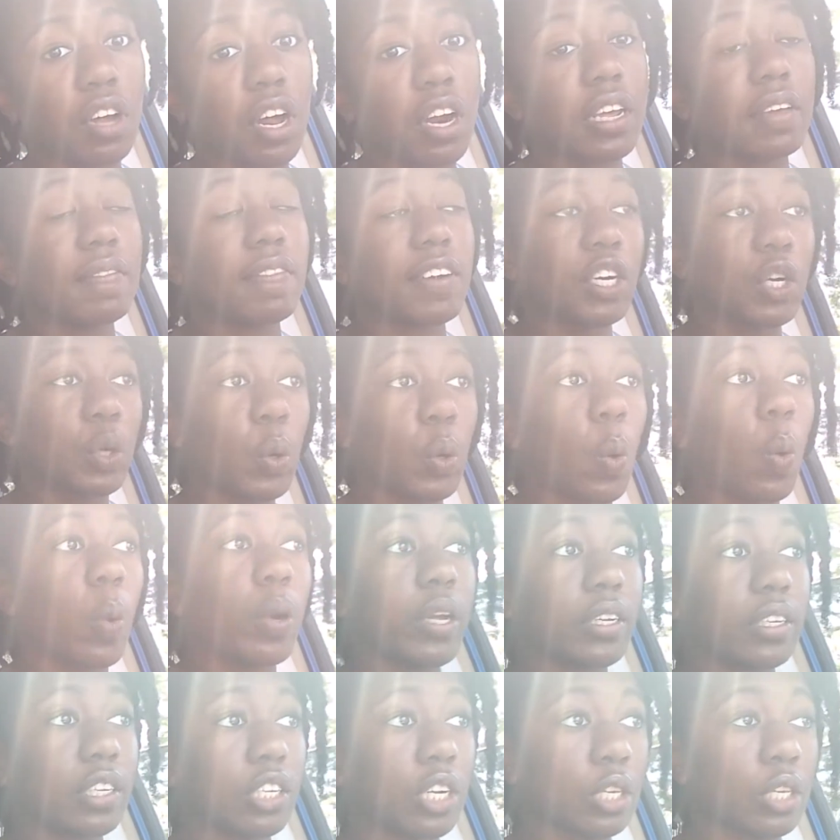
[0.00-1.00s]
not even
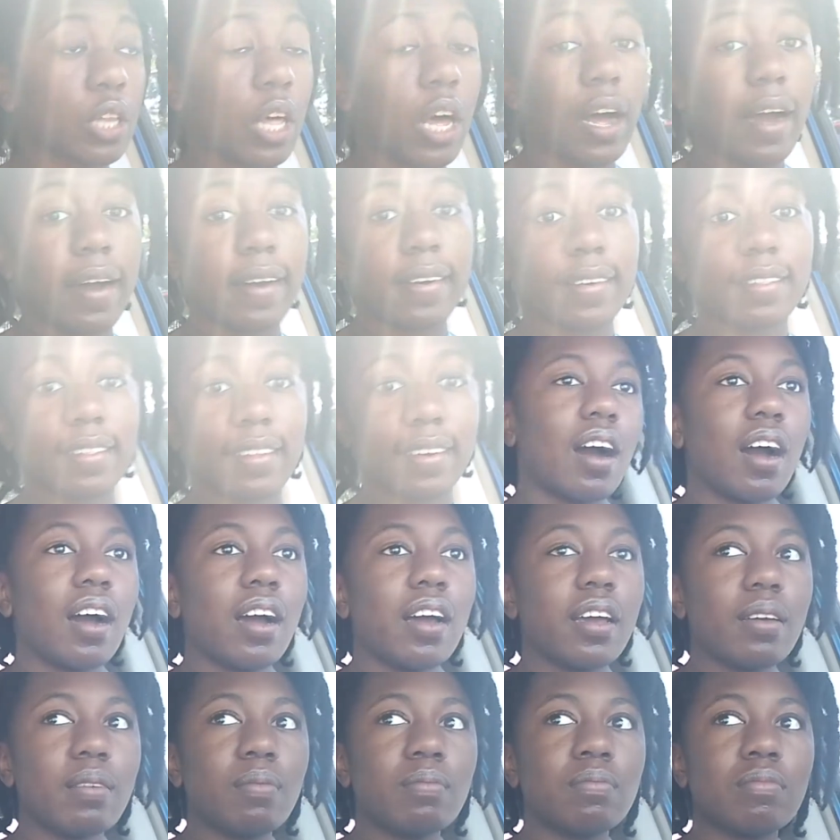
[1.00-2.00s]
going to lie.
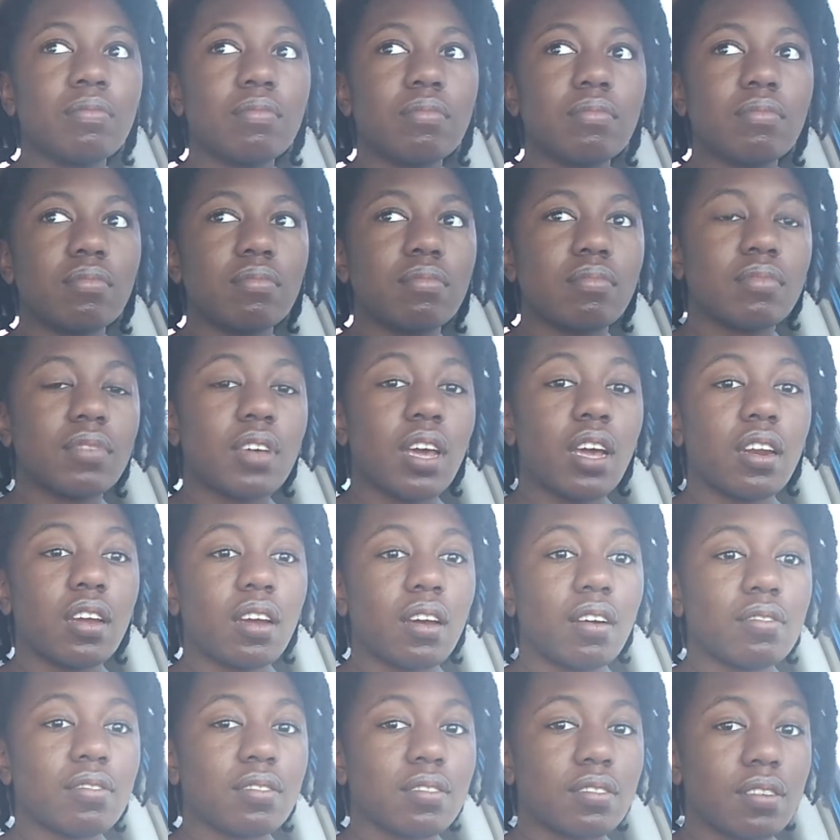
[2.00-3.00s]
I am gonna
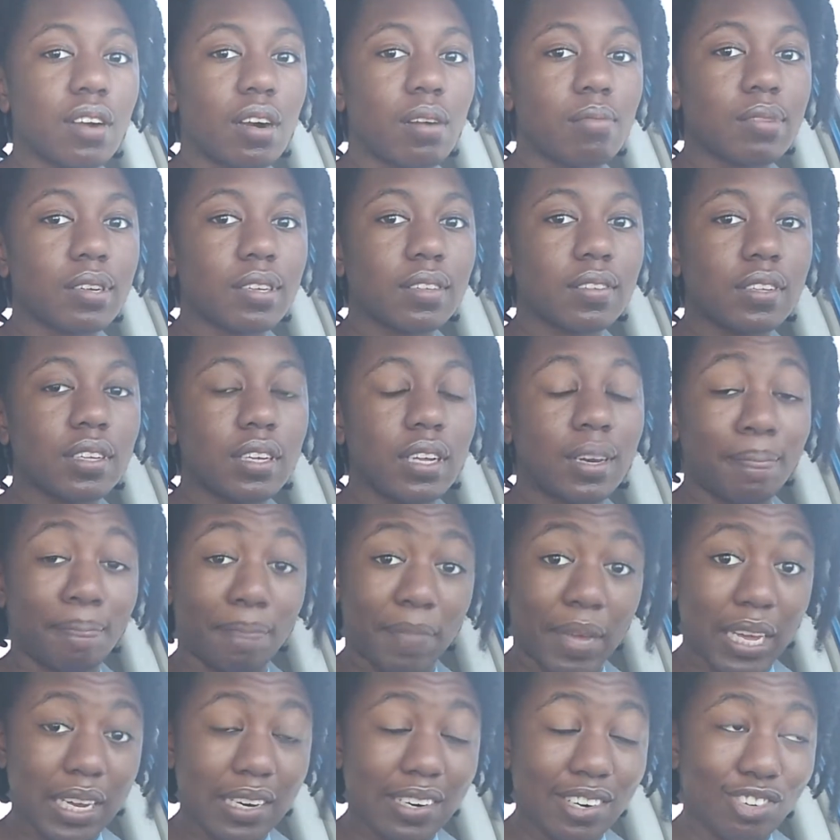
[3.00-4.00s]
go to Starbucks and get
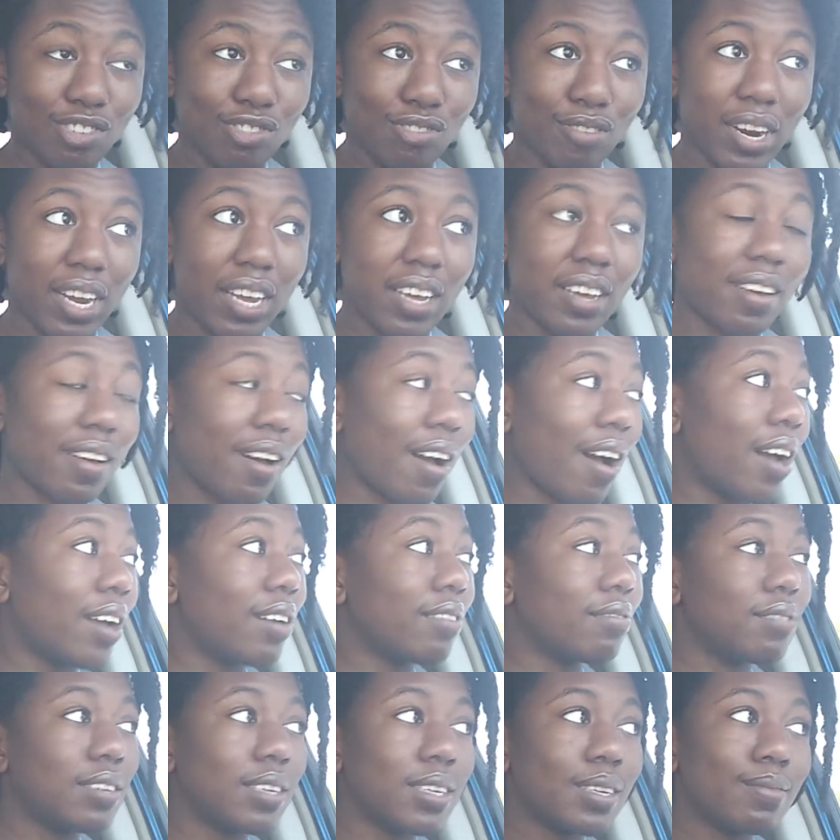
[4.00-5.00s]
a pink drink. I
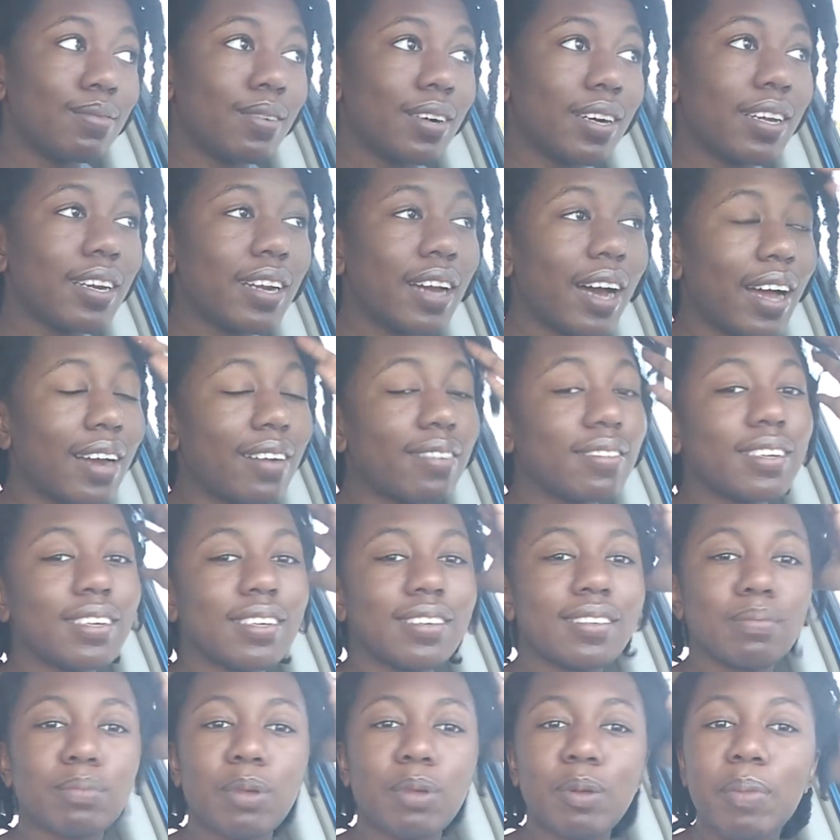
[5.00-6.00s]
don't need one. I don't need
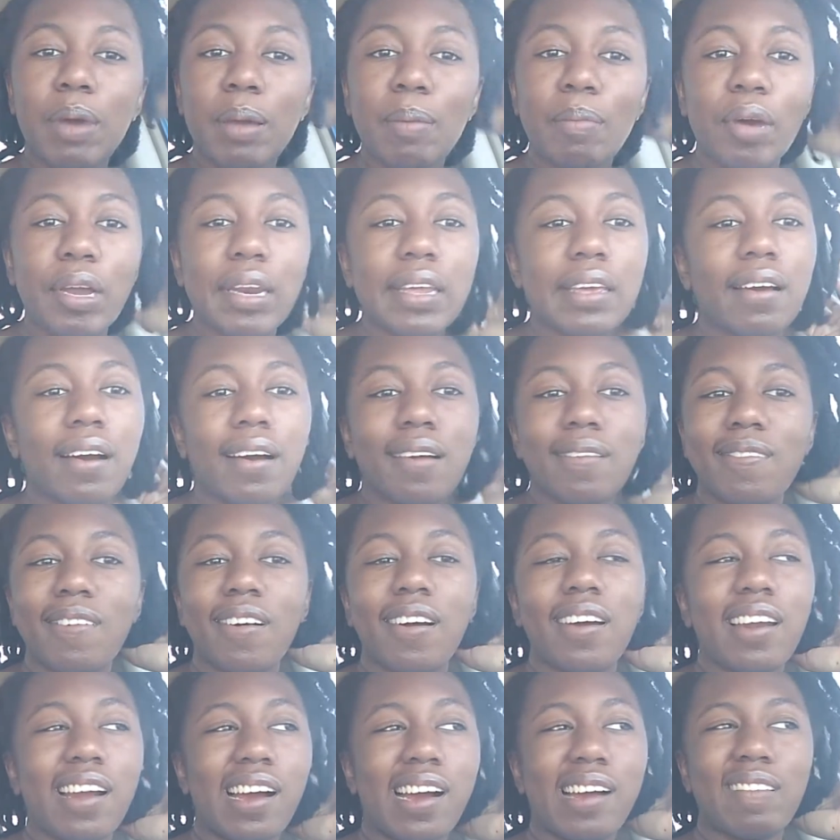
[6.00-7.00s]
to spend my money on
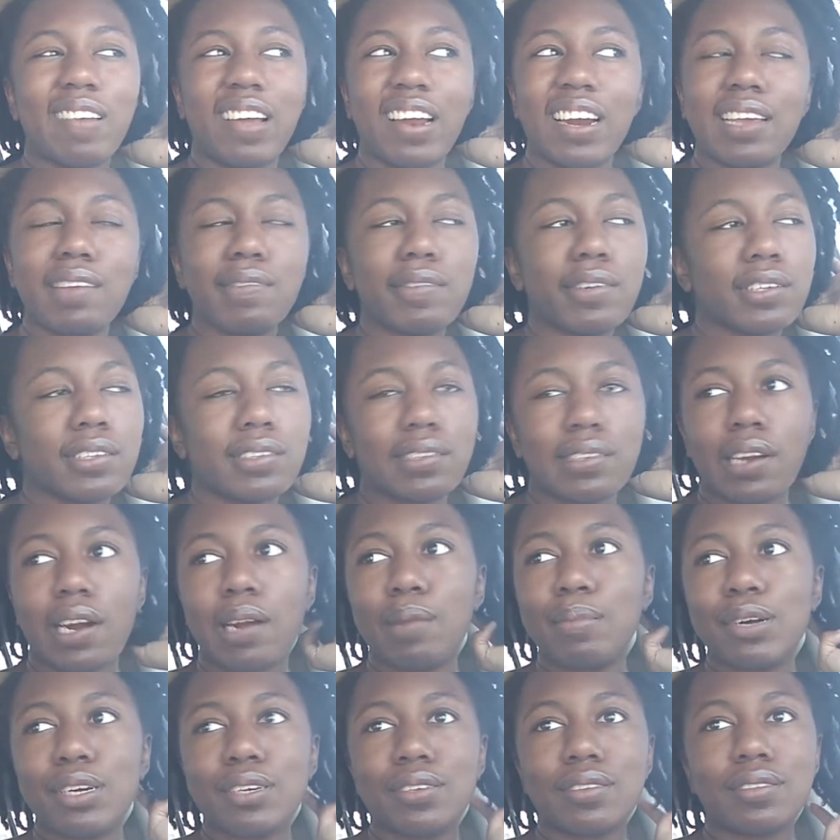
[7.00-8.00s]
one. I'm not even a
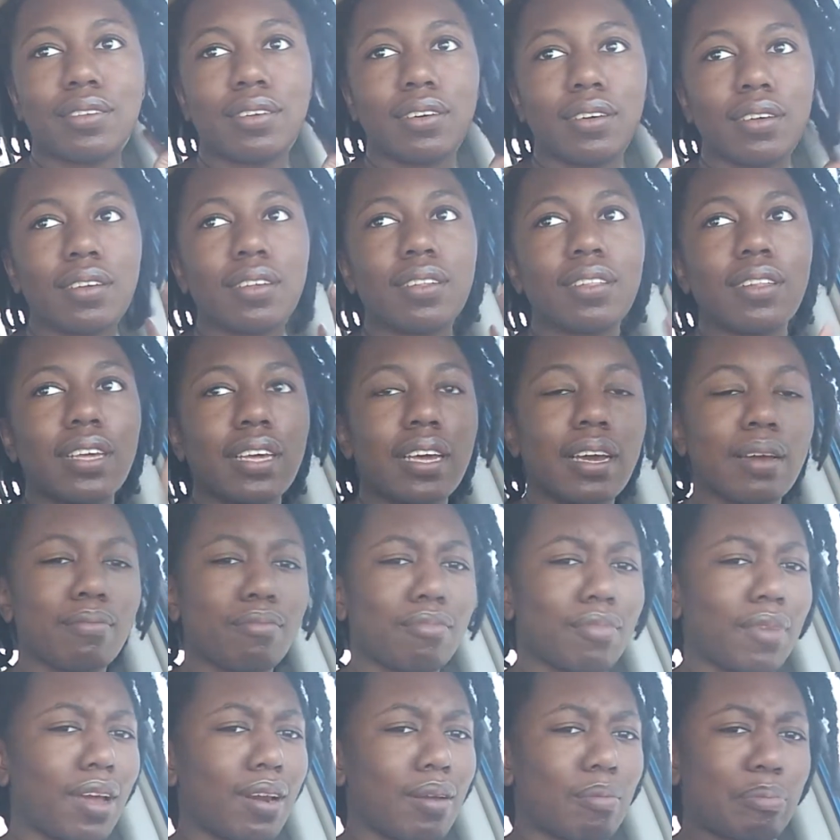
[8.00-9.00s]
Starbucks girly. I'm
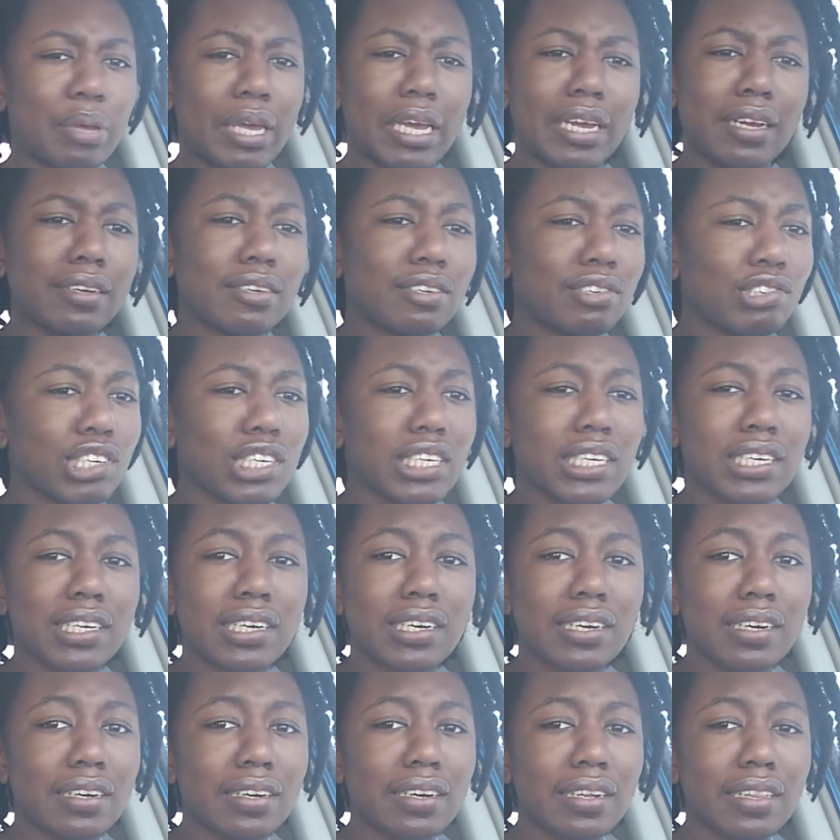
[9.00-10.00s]
not a pink drink
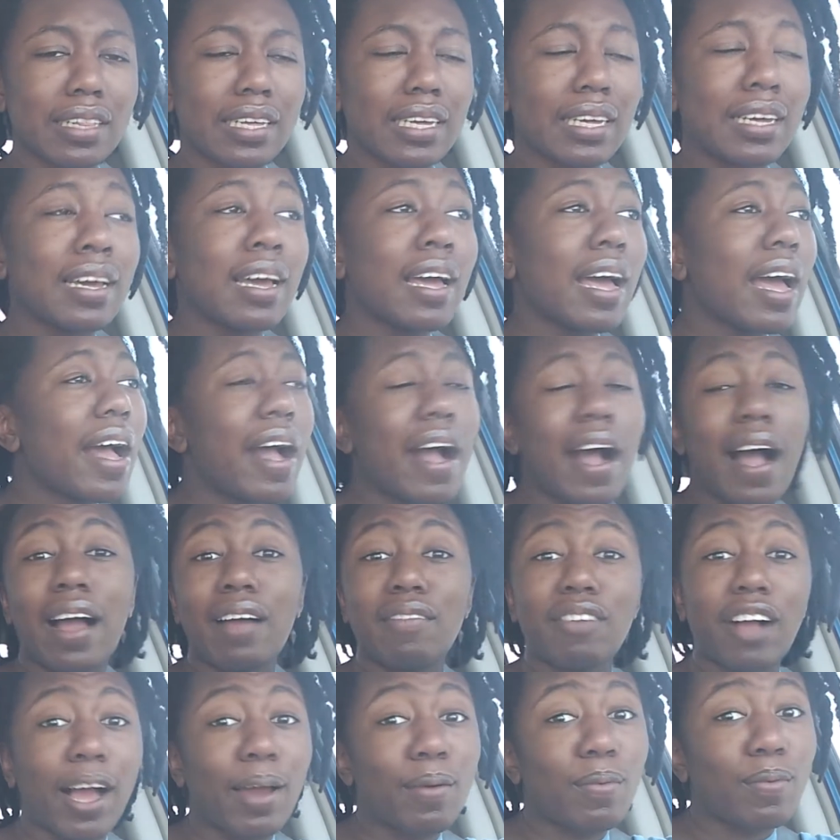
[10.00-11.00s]
girly.
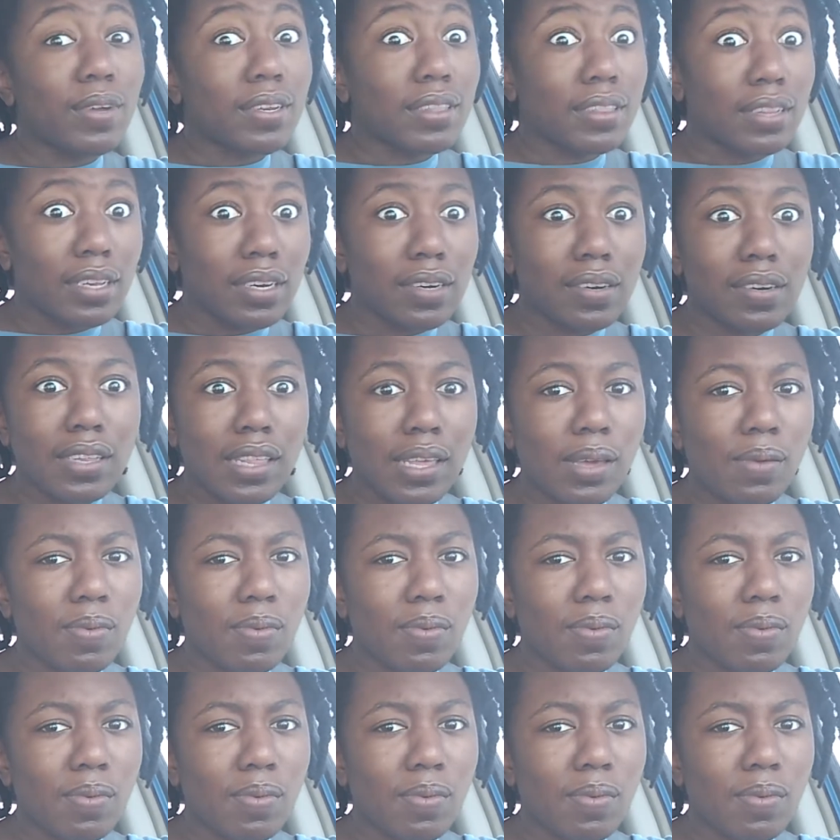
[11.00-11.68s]
I've had one literally